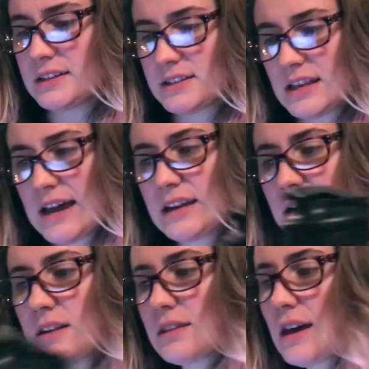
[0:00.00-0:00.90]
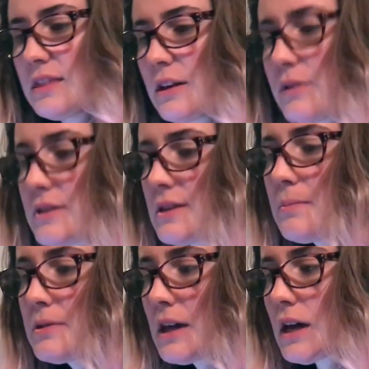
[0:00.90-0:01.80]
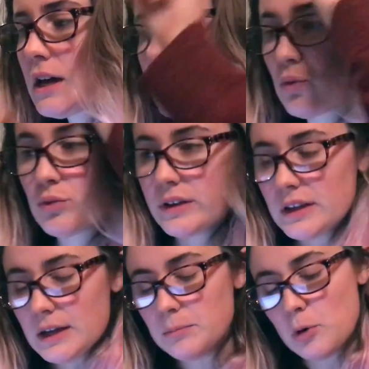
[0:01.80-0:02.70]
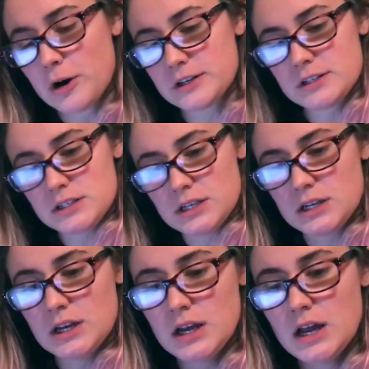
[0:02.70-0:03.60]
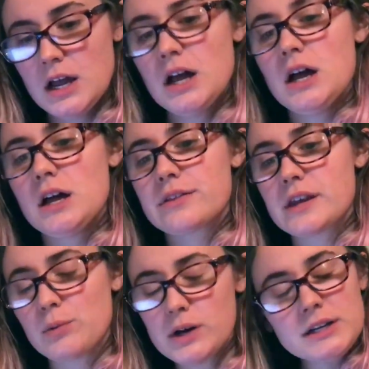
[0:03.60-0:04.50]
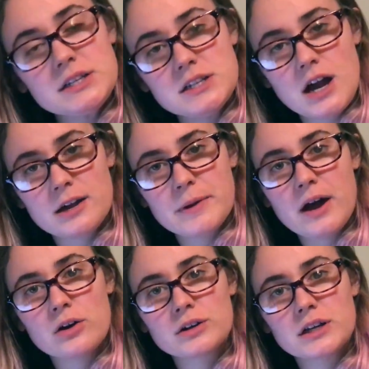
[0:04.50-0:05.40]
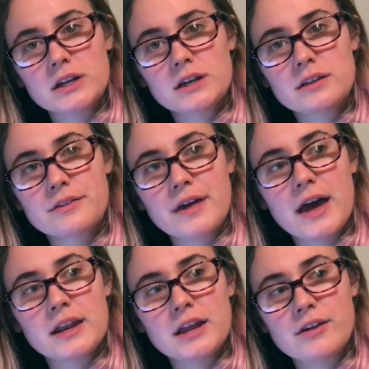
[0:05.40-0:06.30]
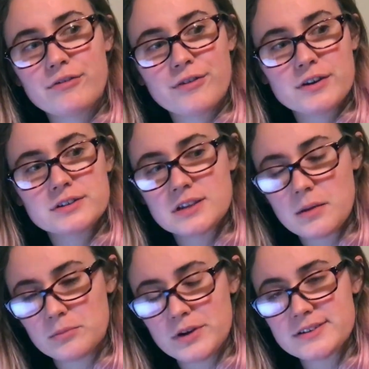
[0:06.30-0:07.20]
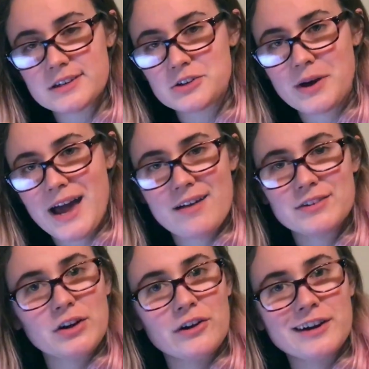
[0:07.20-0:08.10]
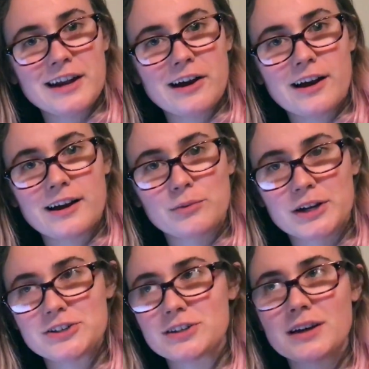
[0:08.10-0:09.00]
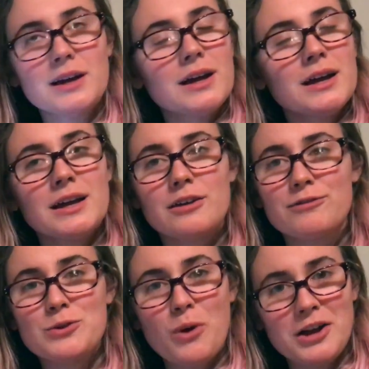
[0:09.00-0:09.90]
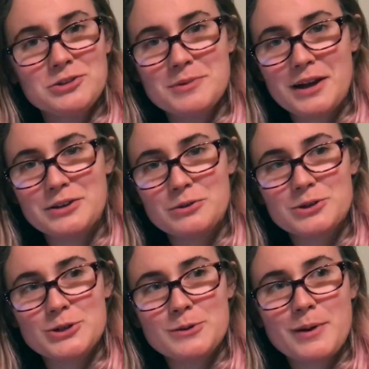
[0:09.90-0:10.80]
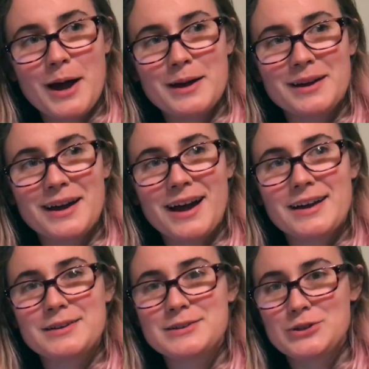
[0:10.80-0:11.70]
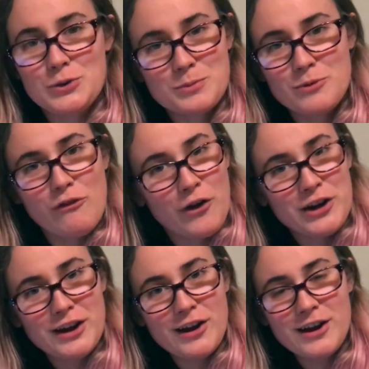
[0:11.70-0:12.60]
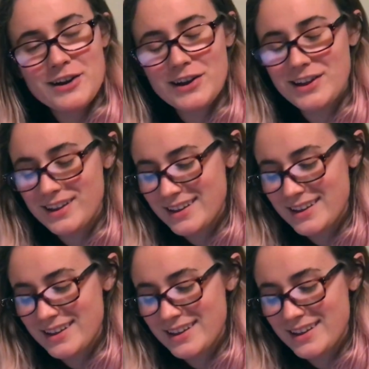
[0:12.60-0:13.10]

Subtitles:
I decided that there was something really important that I wanted to talk about that if for some reason you haven't already heard, which if you watch me on YouTube, I assume you've already heard,